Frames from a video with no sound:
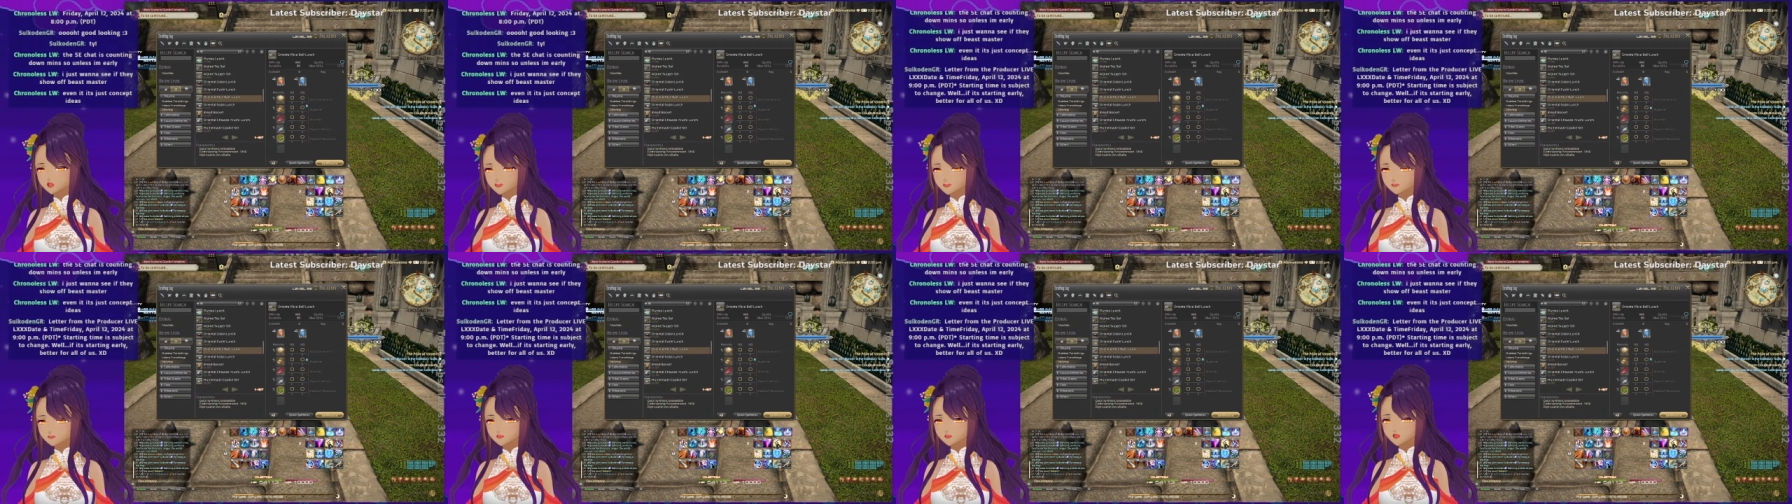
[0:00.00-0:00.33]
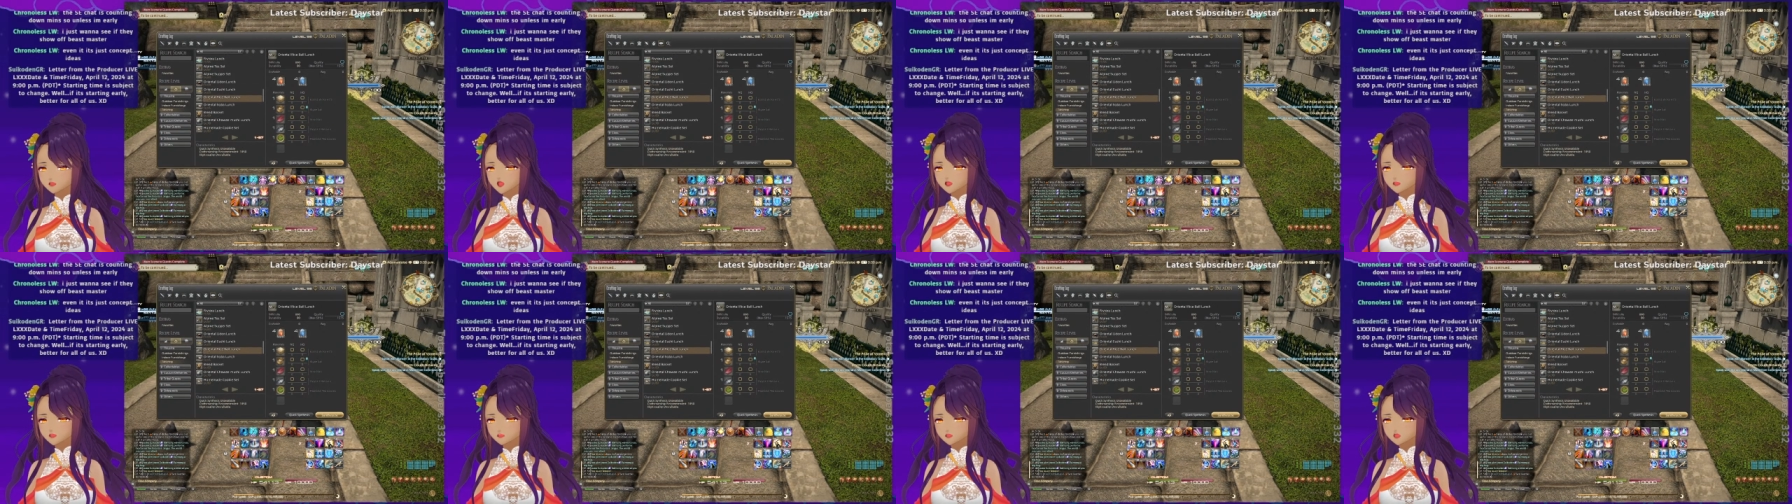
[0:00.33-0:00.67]
Well, if it's
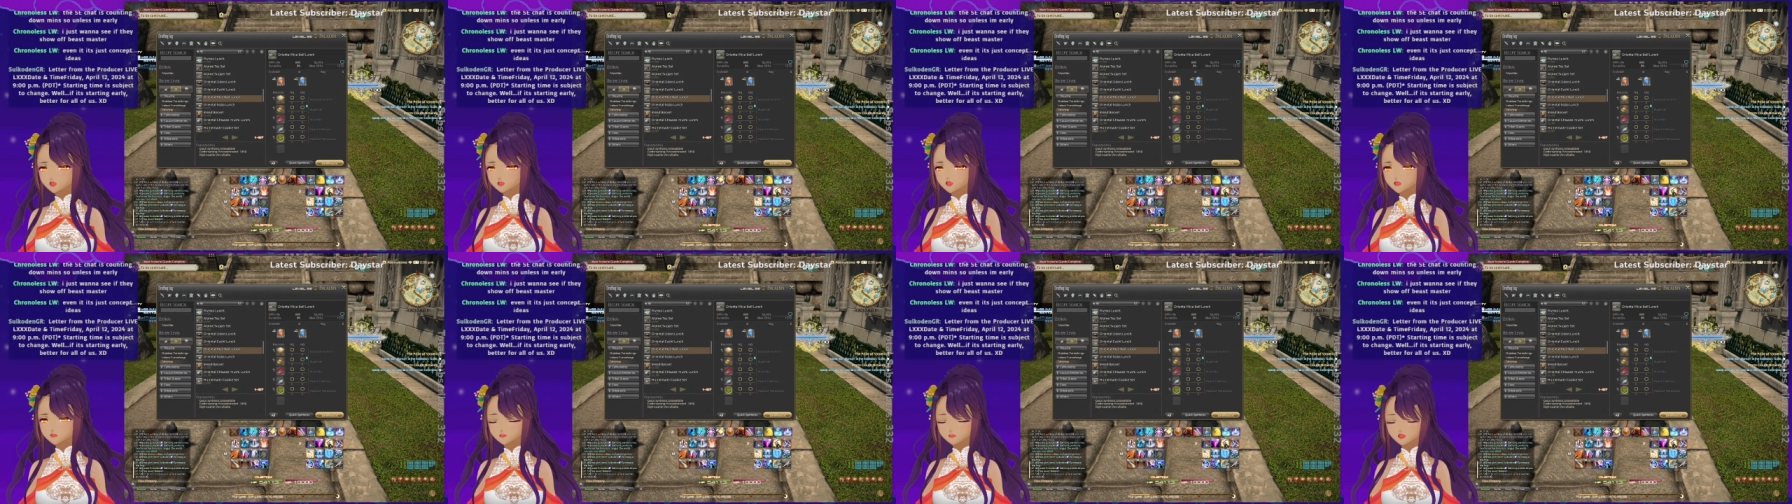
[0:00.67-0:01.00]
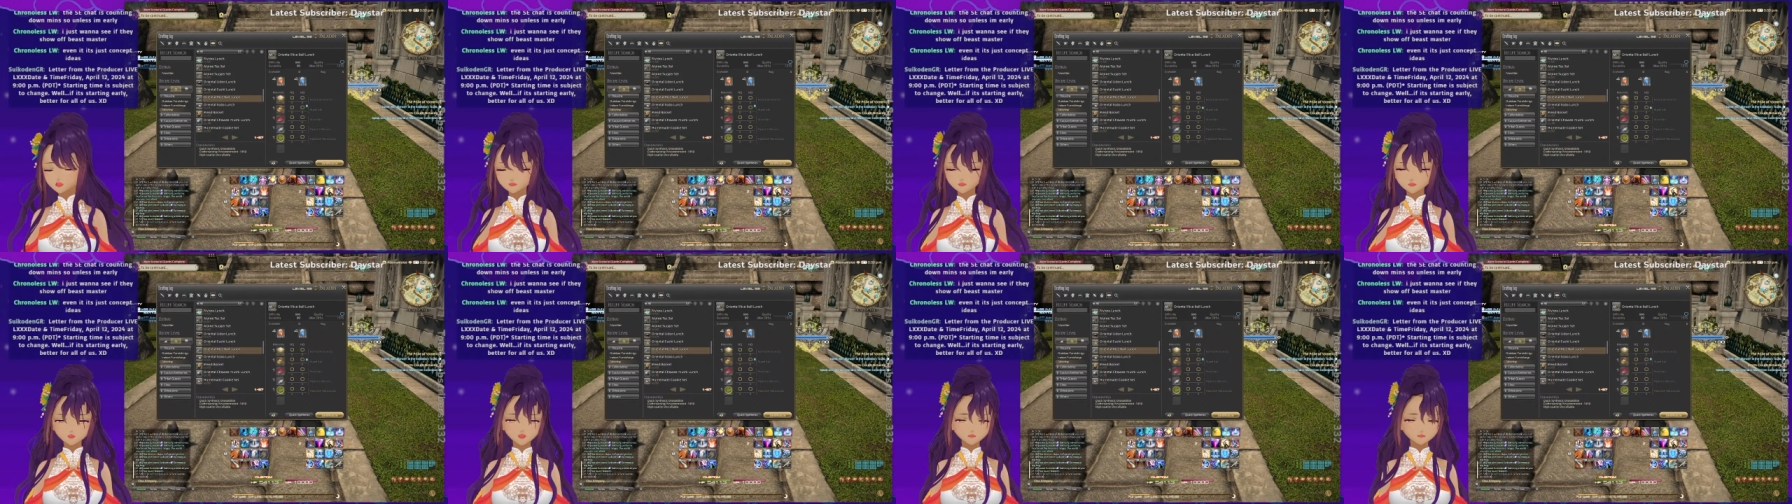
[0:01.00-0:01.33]
starting earlier, better for
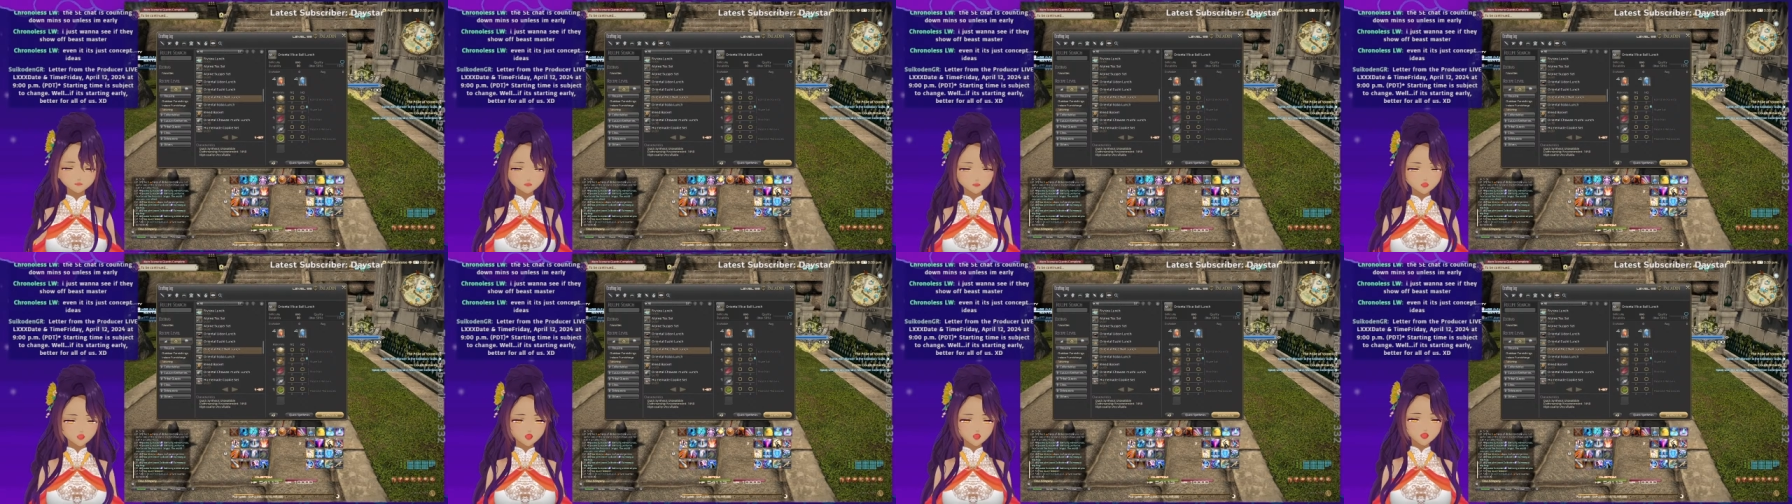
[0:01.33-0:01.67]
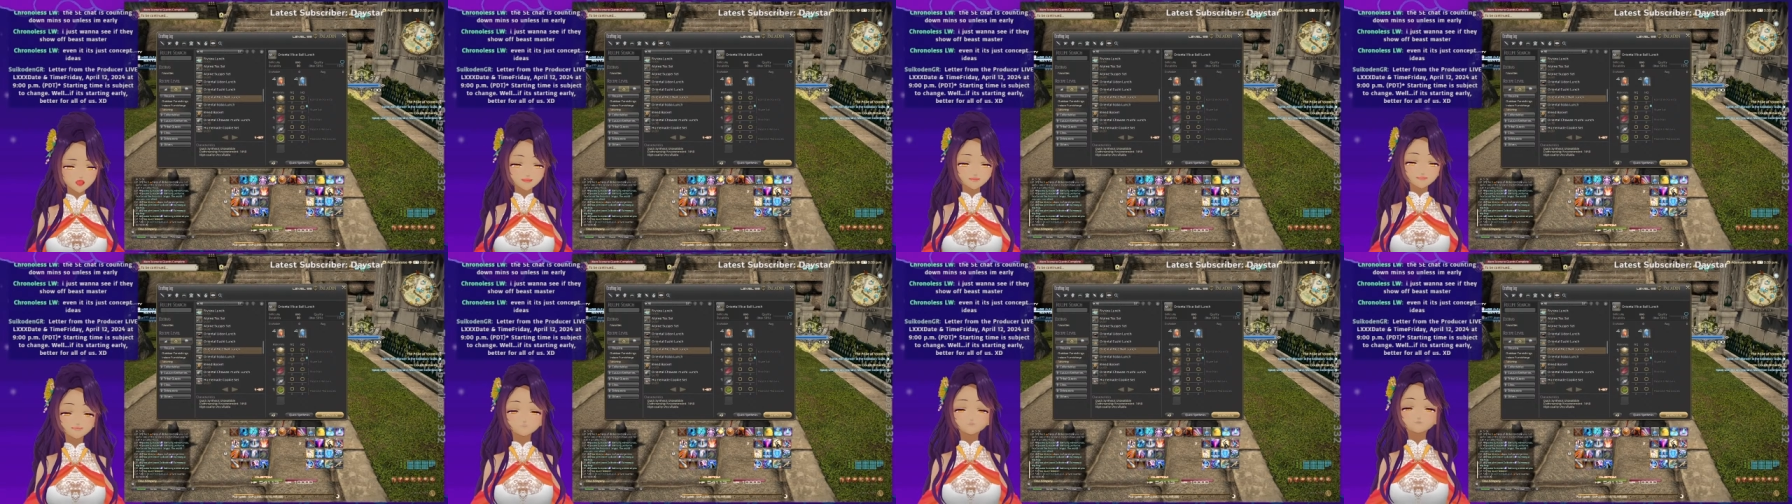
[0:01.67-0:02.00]
all of us,
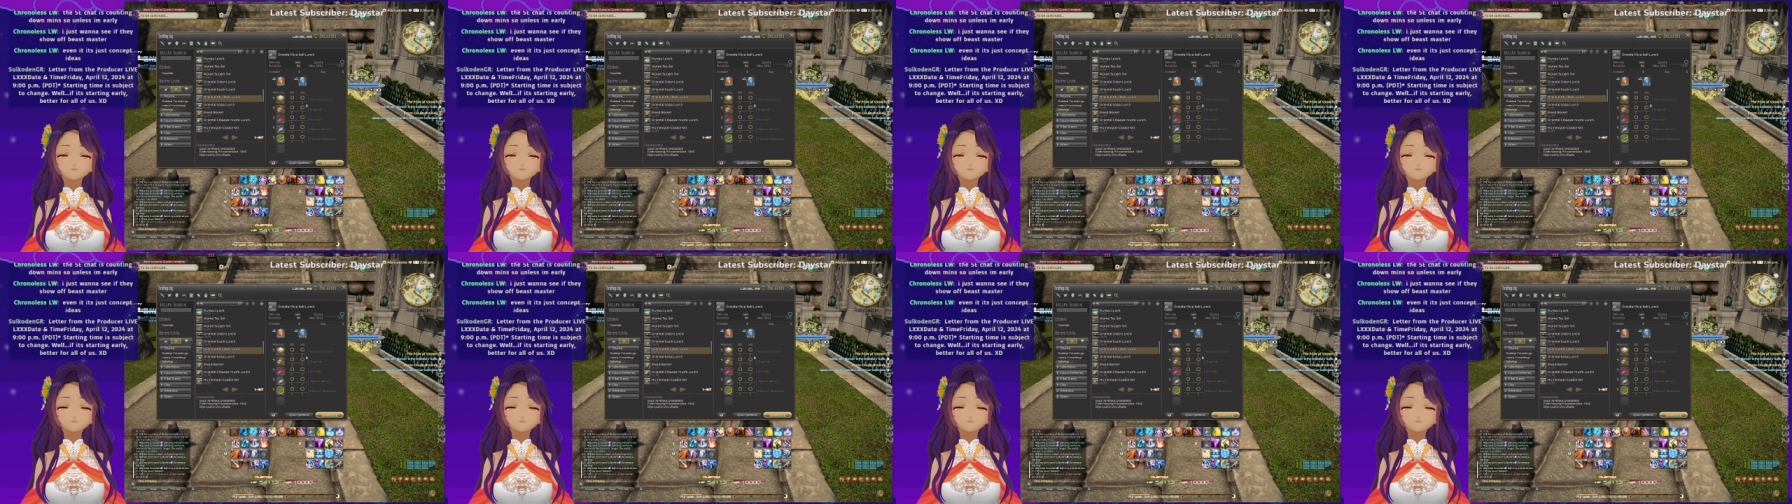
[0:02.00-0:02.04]
right?